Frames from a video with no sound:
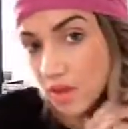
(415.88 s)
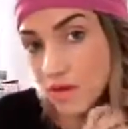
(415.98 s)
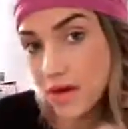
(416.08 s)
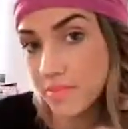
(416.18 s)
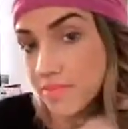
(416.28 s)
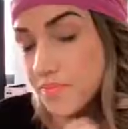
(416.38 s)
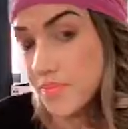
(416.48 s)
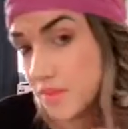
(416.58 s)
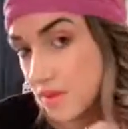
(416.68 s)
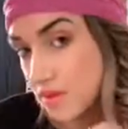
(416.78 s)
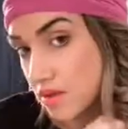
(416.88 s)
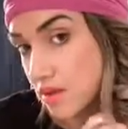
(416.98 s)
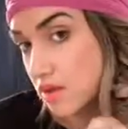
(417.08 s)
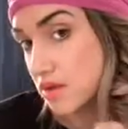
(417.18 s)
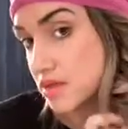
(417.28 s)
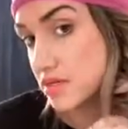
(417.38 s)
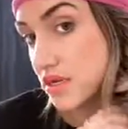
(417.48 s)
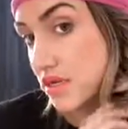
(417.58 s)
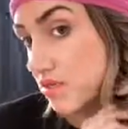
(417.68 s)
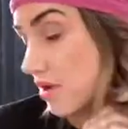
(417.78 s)
Okay.
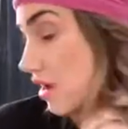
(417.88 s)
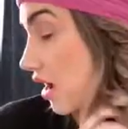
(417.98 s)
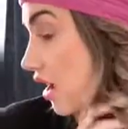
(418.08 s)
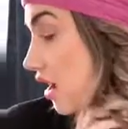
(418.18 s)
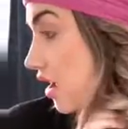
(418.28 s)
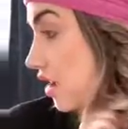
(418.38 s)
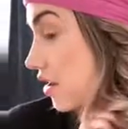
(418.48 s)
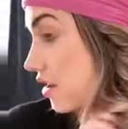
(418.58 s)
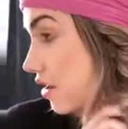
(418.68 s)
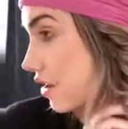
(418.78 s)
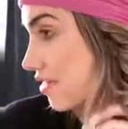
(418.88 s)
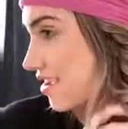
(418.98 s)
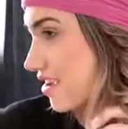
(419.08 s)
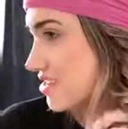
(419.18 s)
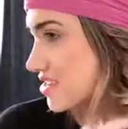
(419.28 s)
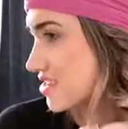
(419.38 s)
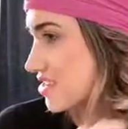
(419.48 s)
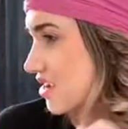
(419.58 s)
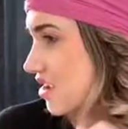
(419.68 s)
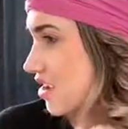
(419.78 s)
Continuing on, I think I just
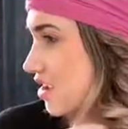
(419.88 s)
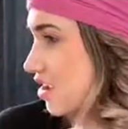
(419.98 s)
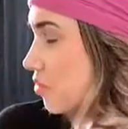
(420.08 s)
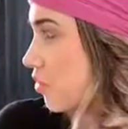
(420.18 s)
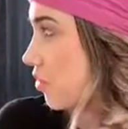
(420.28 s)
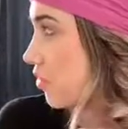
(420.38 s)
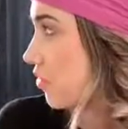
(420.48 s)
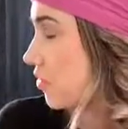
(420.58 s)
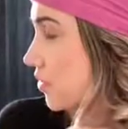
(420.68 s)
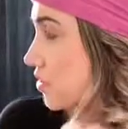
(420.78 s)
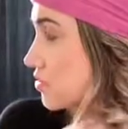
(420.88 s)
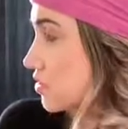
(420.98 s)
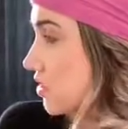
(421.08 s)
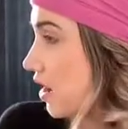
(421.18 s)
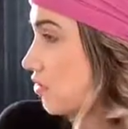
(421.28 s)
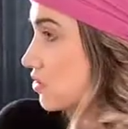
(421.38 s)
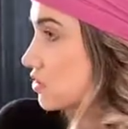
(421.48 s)
did a pull through, so now we'll